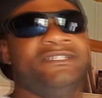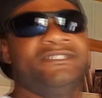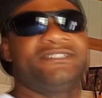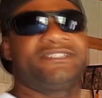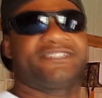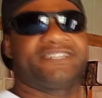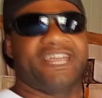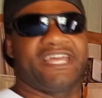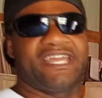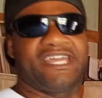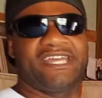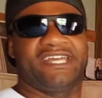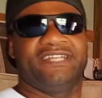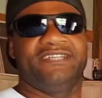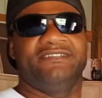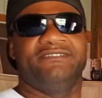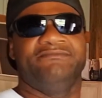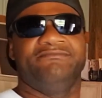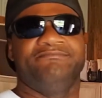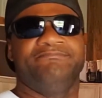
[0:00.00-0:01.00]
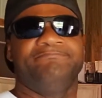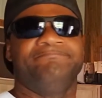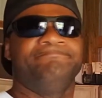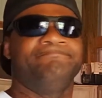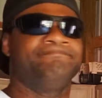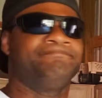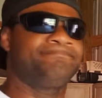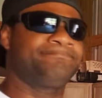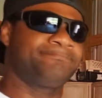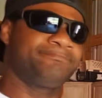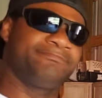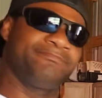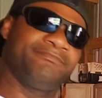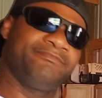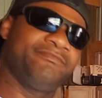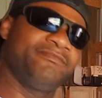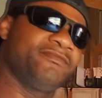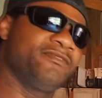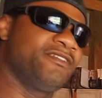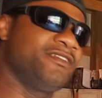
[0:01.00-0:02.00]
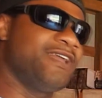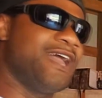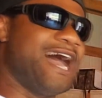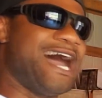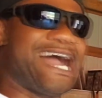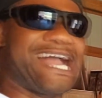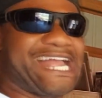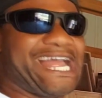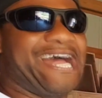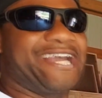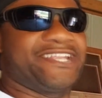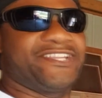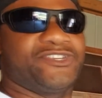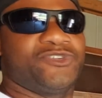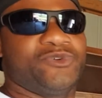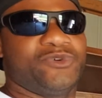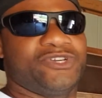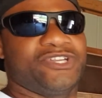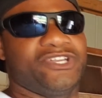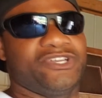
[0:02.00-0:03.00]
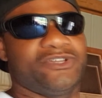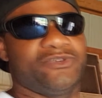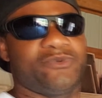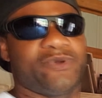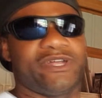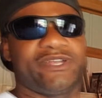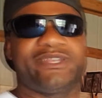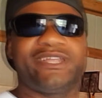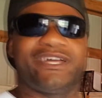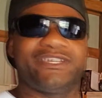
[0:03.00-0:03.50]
saying, I gotta do it anyway.